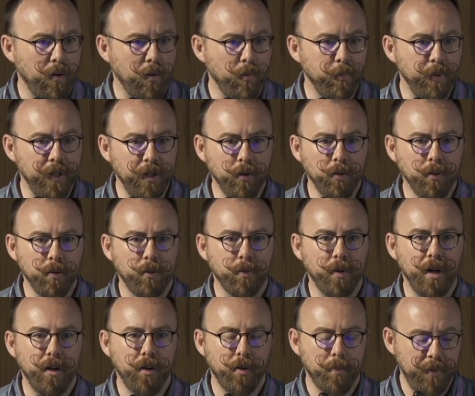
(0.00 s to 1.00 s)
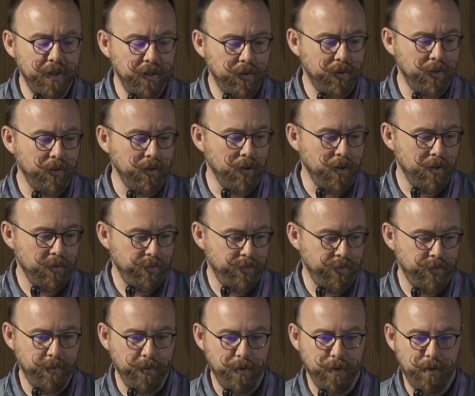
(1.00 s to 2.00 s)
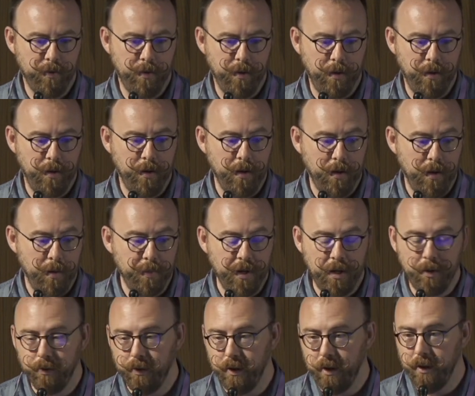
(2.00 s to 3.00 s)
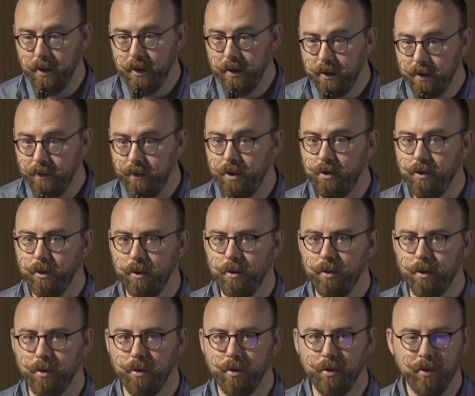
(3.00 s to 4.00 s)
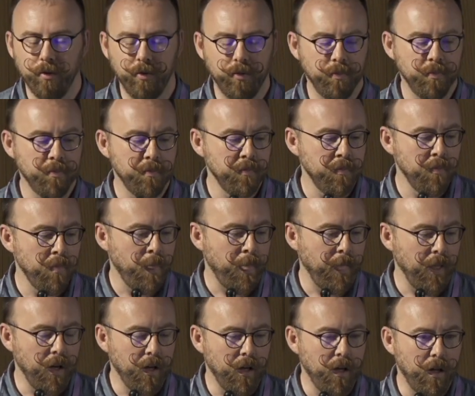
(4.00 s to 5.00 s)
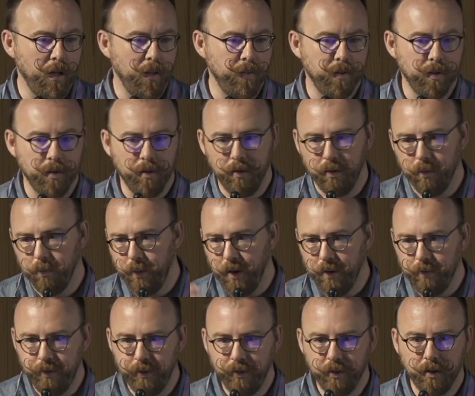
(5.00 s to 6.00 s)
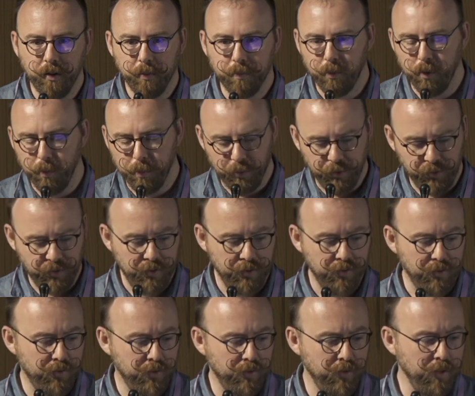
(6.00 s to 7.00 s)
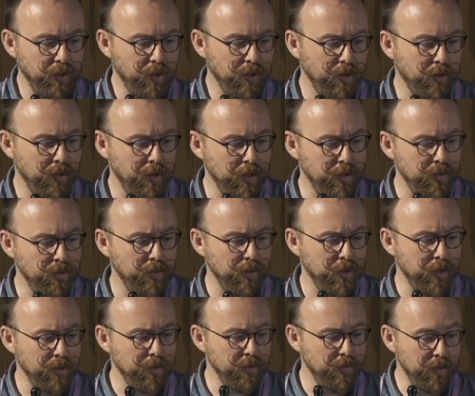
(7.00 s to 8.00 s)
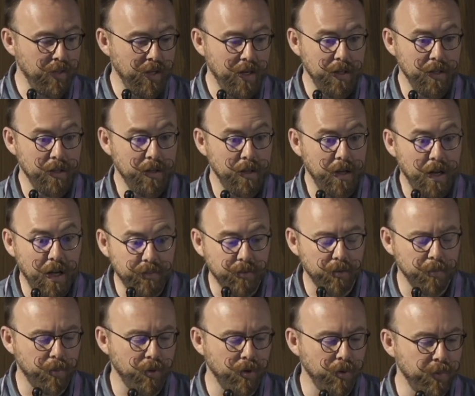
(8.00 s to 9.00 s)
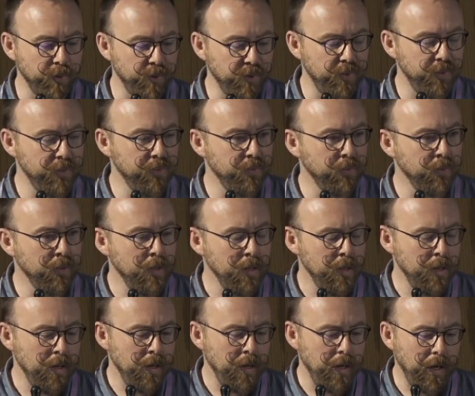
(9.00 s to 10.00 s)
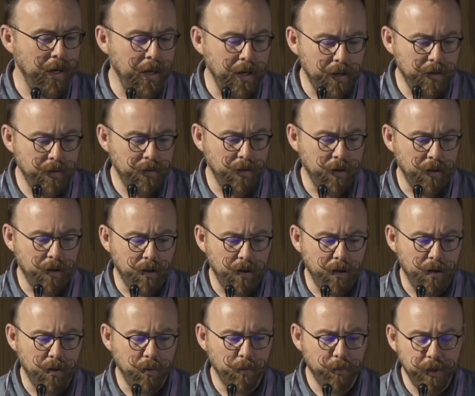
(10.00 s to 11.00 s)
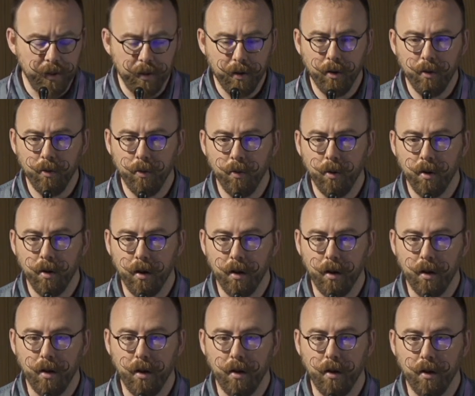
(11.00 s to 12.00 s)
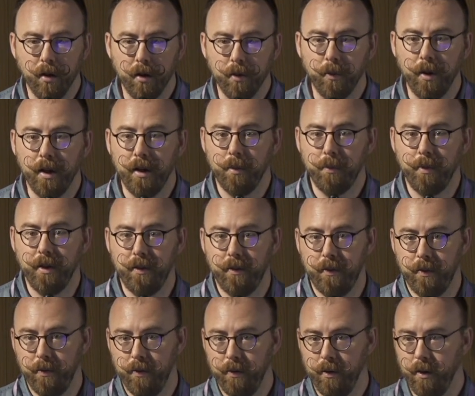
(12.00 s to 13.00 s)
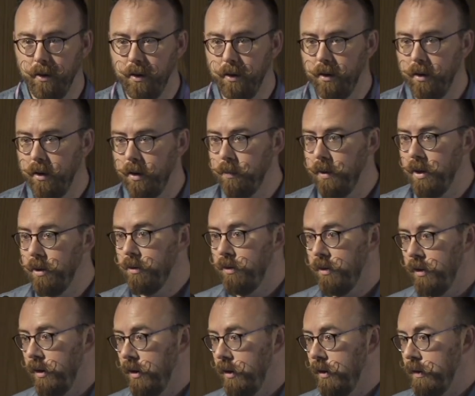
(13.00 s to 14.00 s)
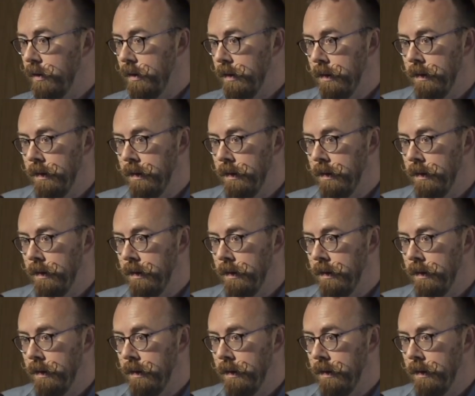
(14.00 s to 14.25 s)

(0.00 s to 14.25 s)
we know quite a bit of about the individual neurons, their biophysical properties and other properties. And we know quite a bit about the